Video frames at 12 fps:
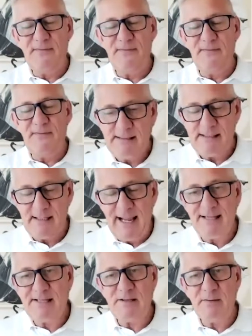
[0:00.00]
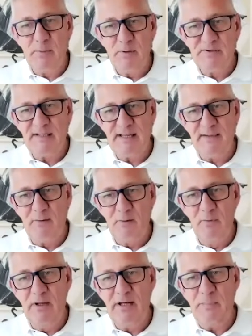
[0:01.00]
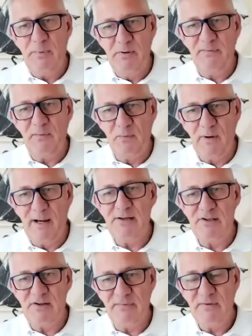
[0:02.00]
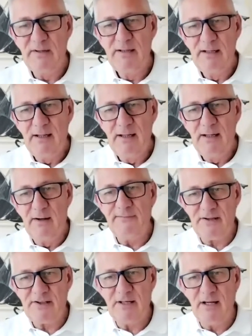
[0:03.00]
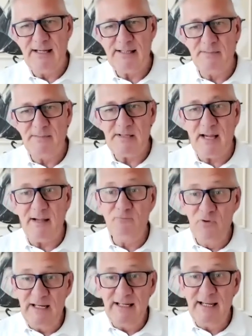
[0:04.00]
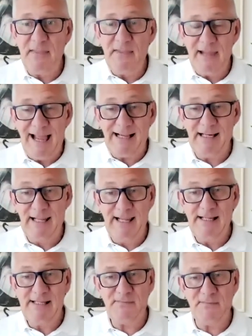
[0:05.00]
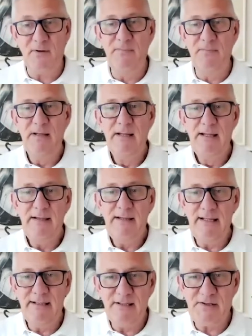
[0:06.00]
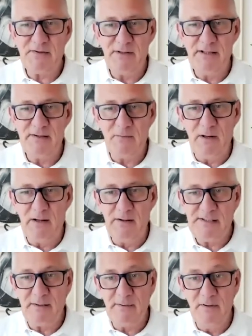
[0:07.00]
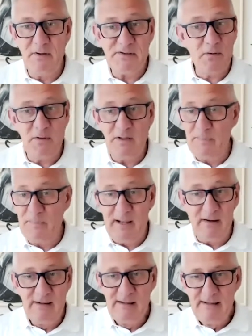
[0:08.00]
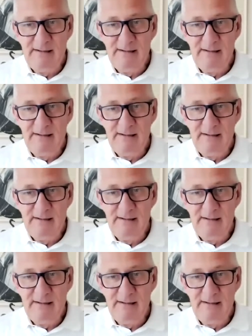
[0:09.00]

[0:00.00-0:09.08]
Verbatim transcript: international language, and they're a really beautiful range of fashion items, and really get the accolades from the industry as well. So we're not talking about,